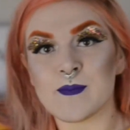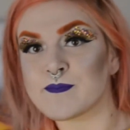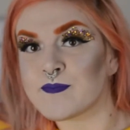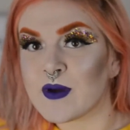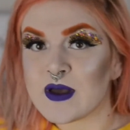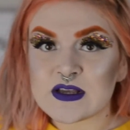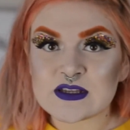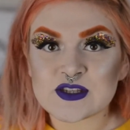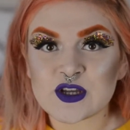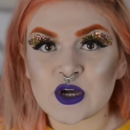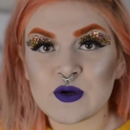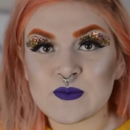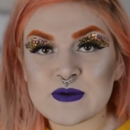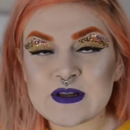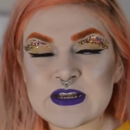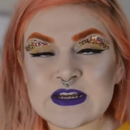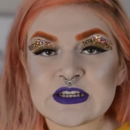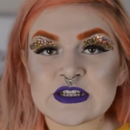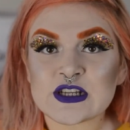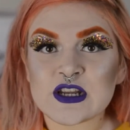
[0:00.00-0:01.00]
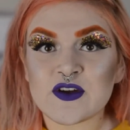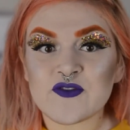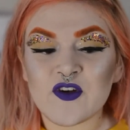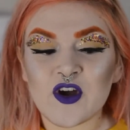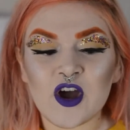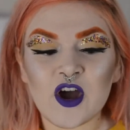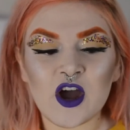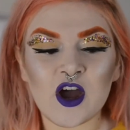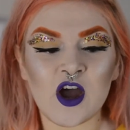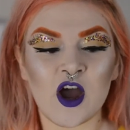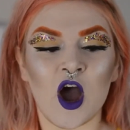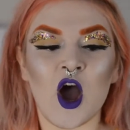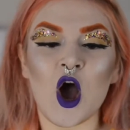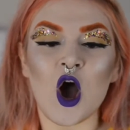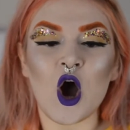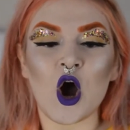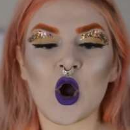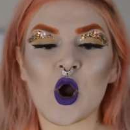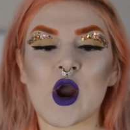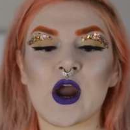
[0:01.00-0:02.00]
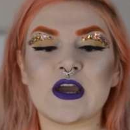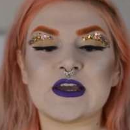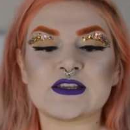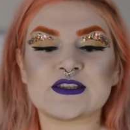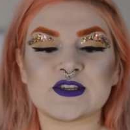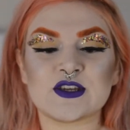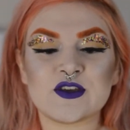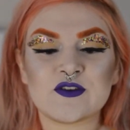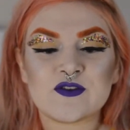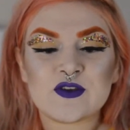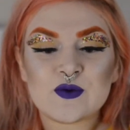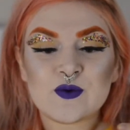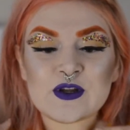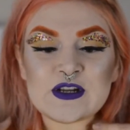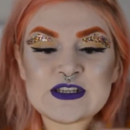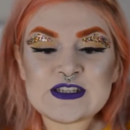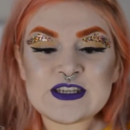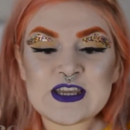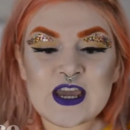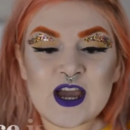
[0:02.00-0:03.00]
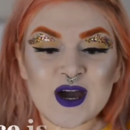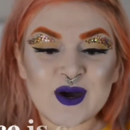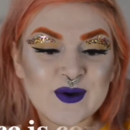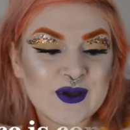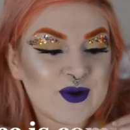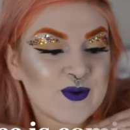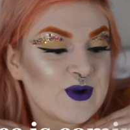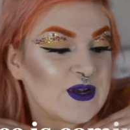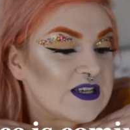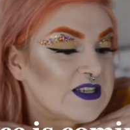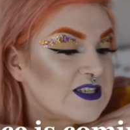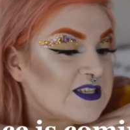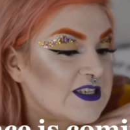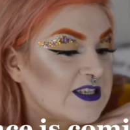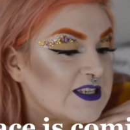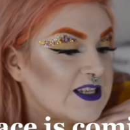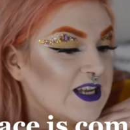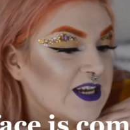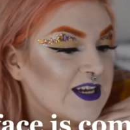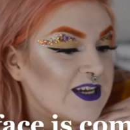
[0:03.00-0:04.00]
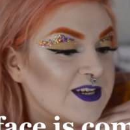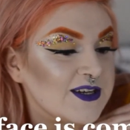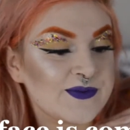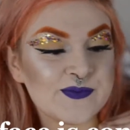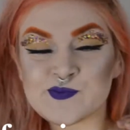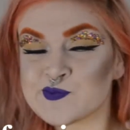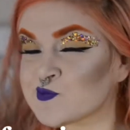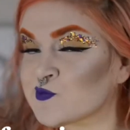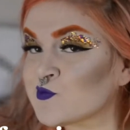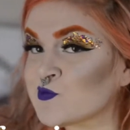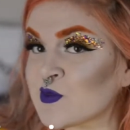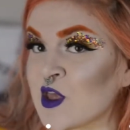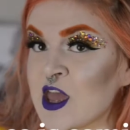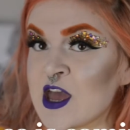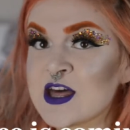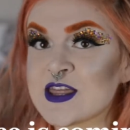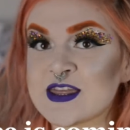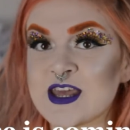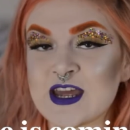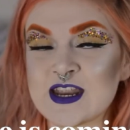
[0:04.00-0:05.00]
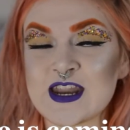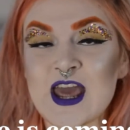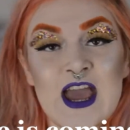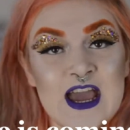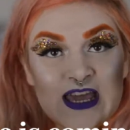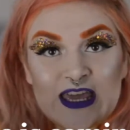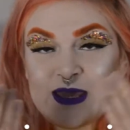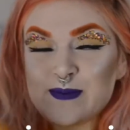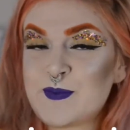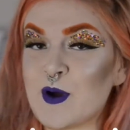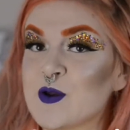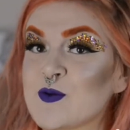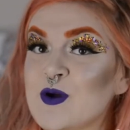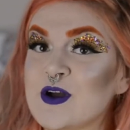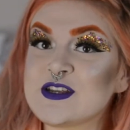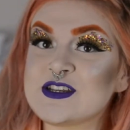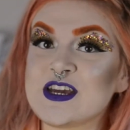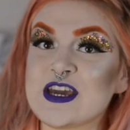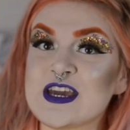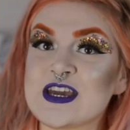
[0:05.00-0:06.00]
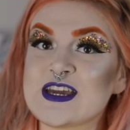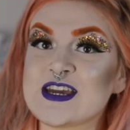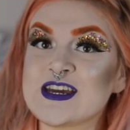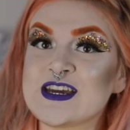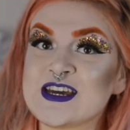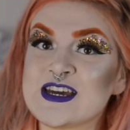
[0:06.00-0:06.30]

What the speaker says: Best combination ever. Alright, so if you want to see how I created this look, then keep on watching.